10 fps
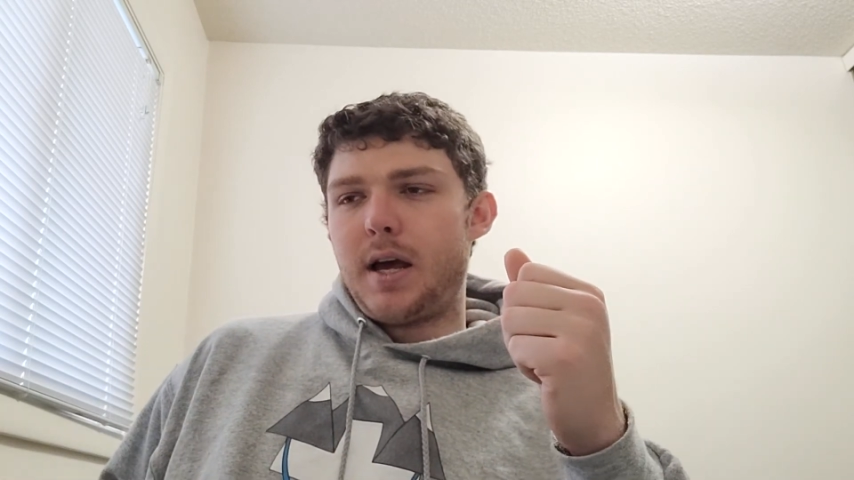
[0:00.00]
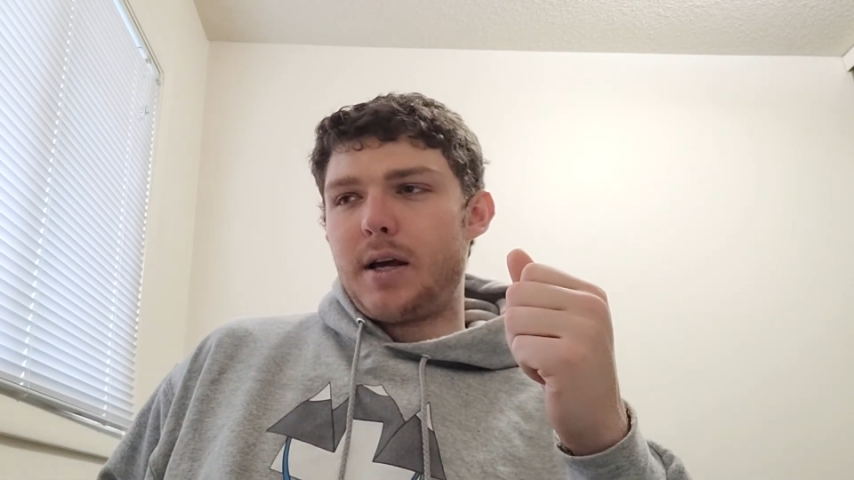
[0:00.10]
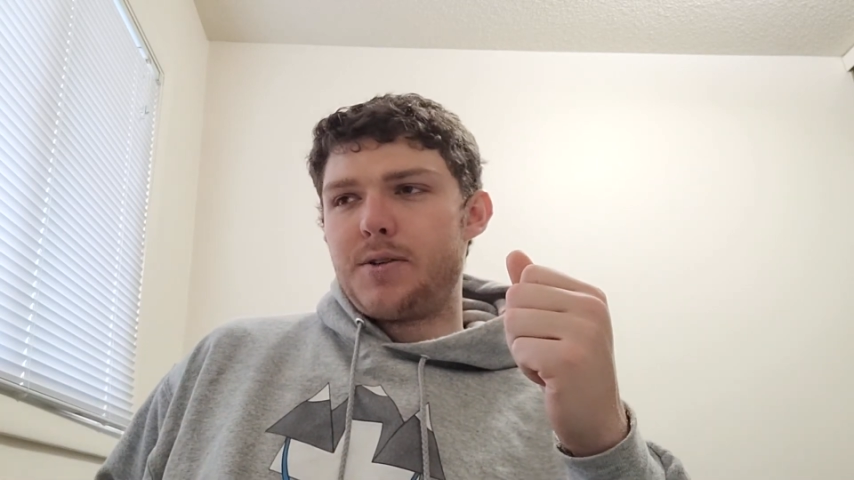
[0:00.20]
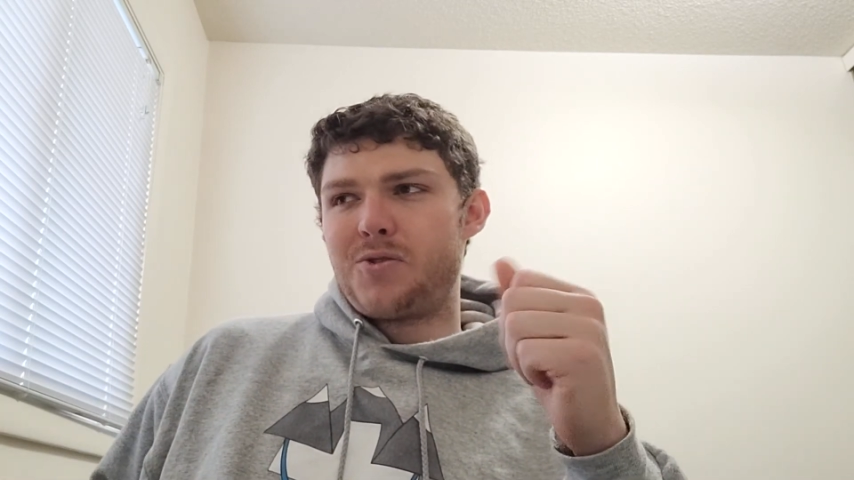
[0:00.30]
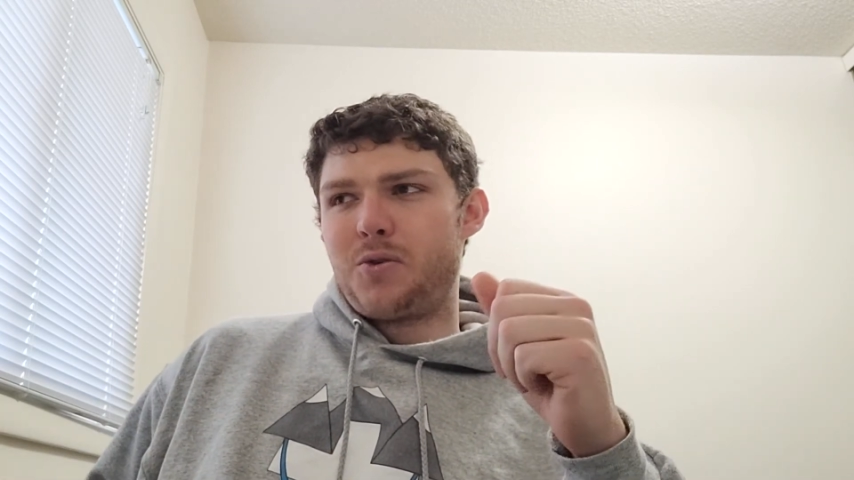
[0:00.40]

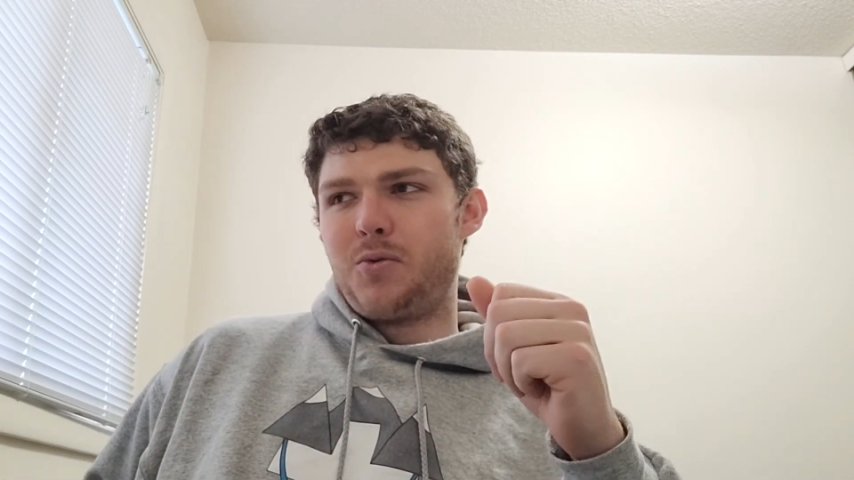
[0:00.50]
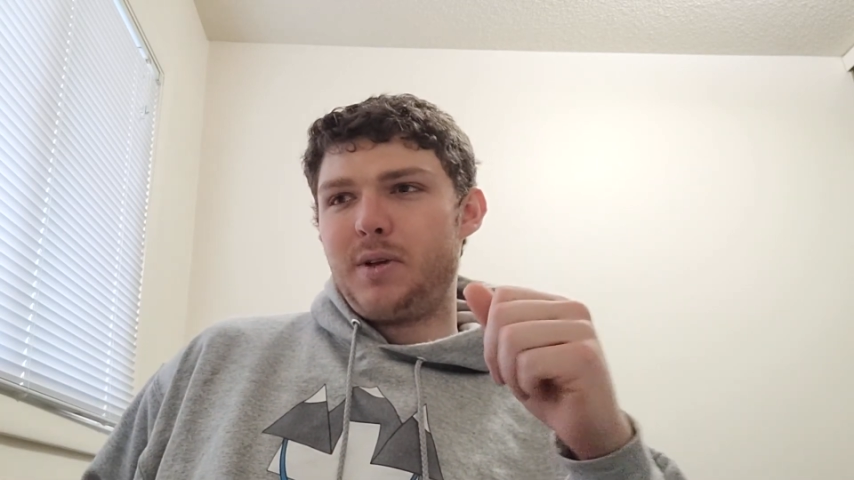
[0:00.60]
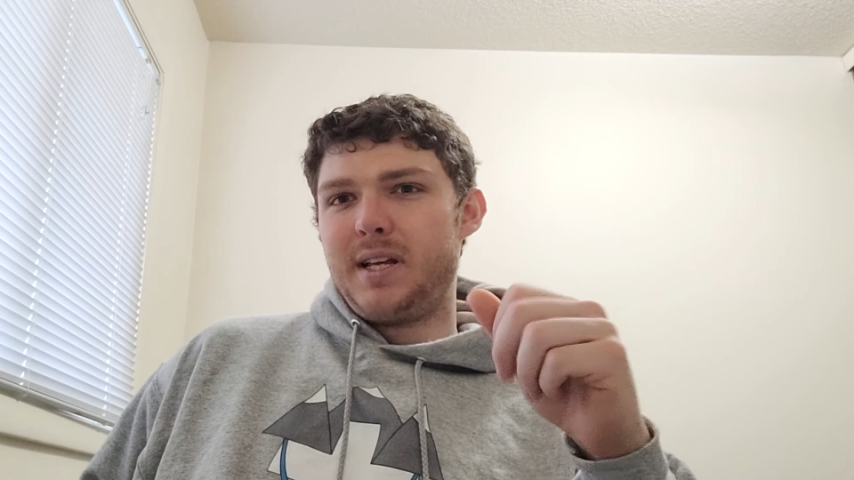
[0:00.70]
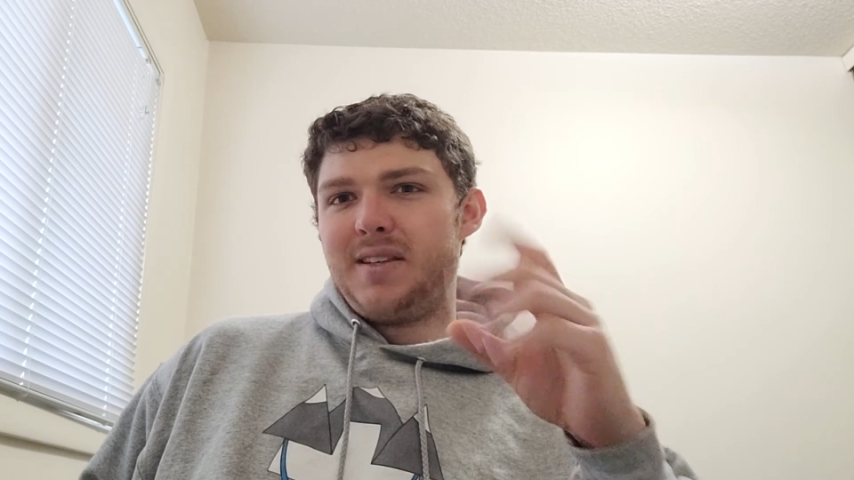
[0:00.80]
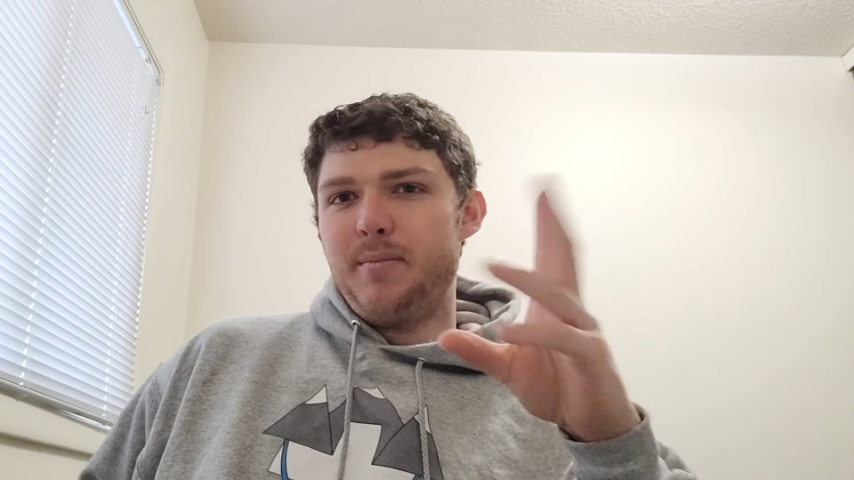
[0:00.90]
So
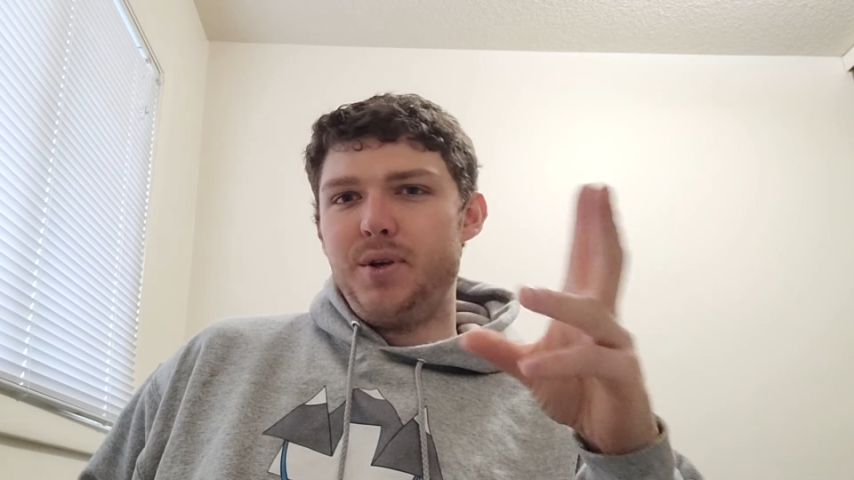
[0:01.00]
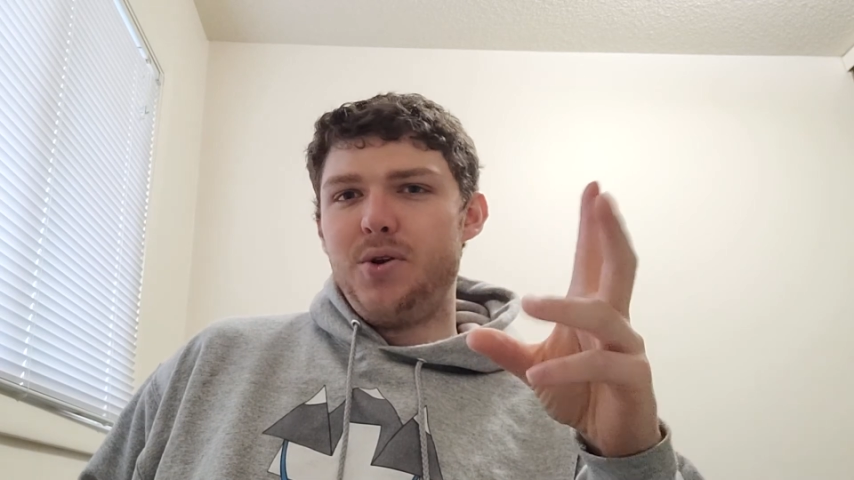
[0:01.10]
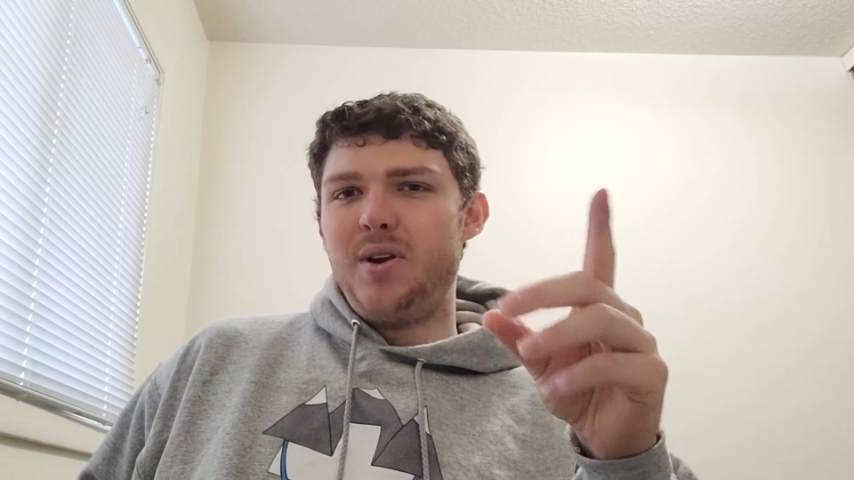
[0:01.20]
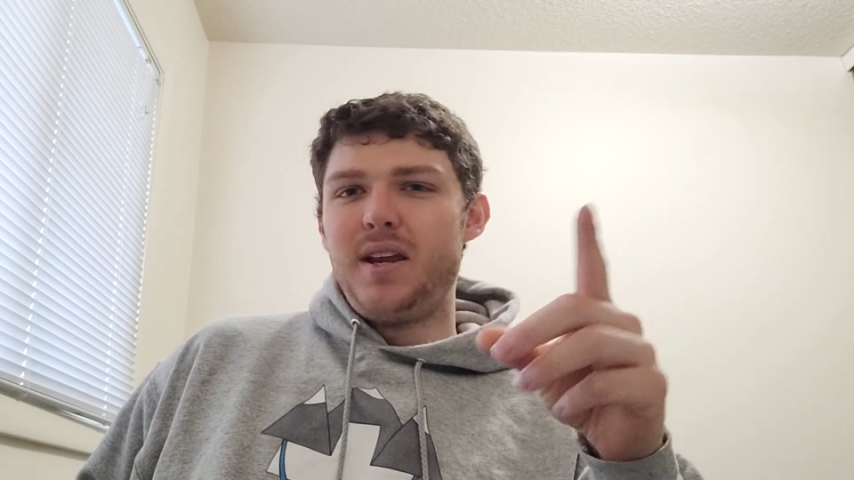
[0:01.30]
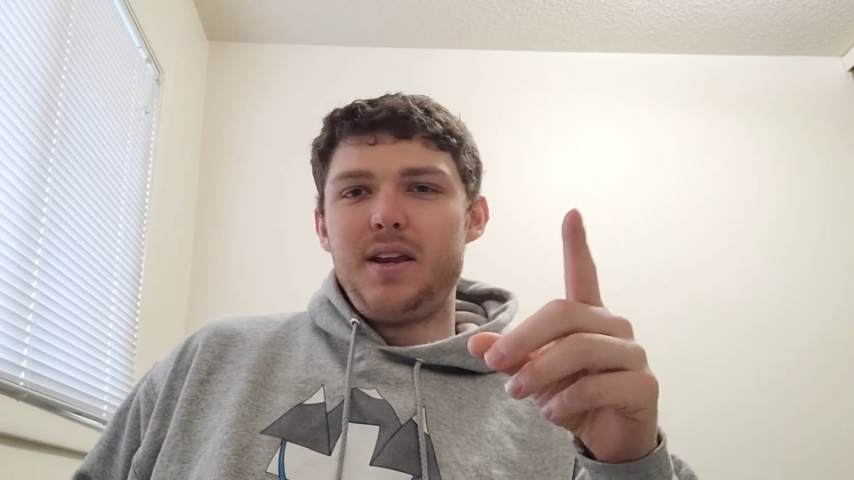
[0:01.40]
it's
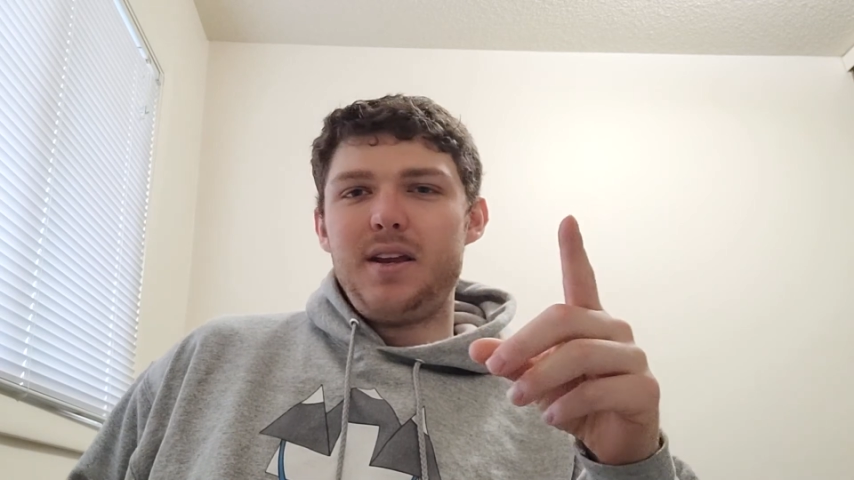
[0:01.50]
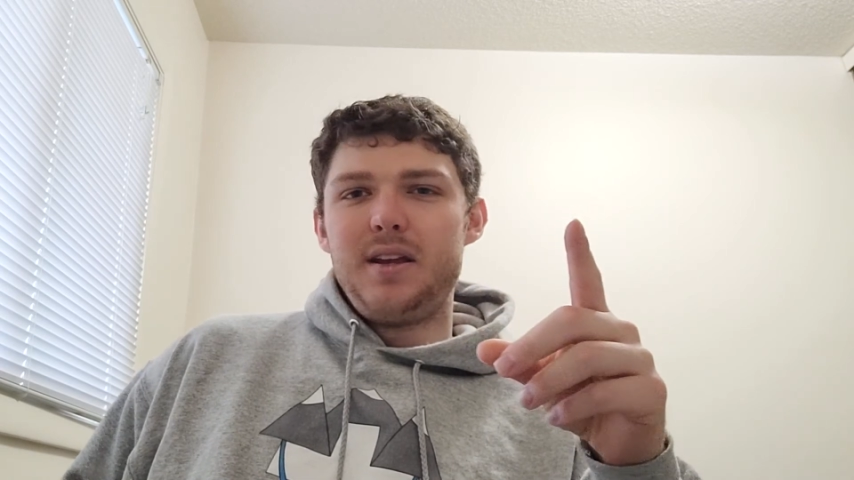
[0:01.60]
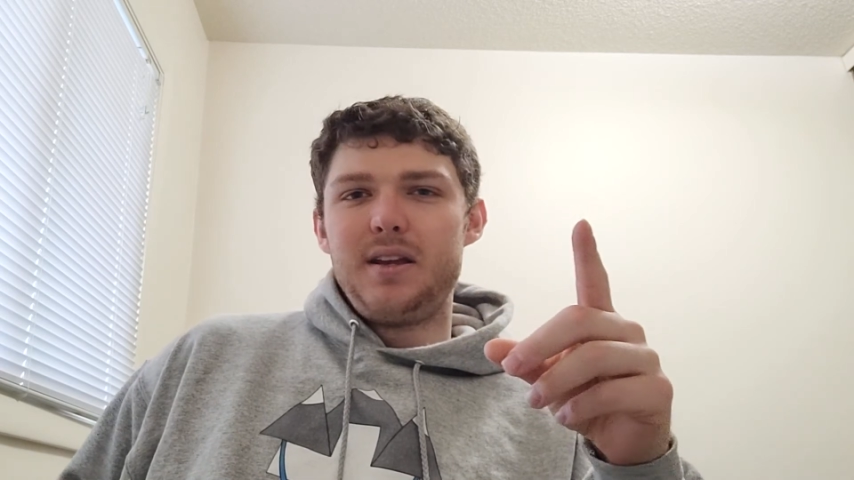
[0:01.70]
beauty,